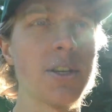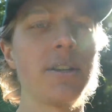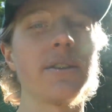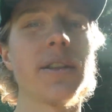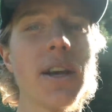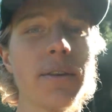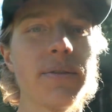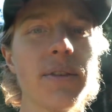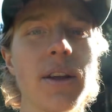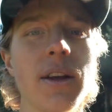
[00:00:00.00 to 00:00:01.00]
in your life.
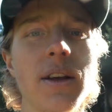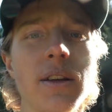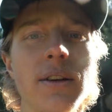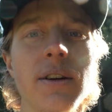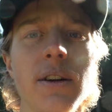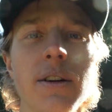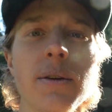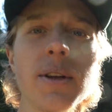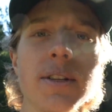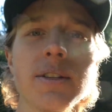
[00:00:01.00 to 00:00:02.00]
You're going to
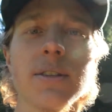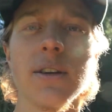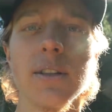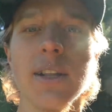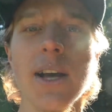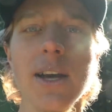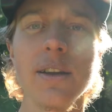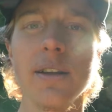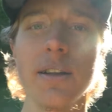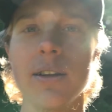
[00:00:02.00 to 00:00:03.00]
notice a lot
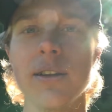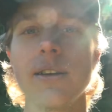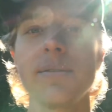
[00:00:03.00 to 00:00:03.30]
of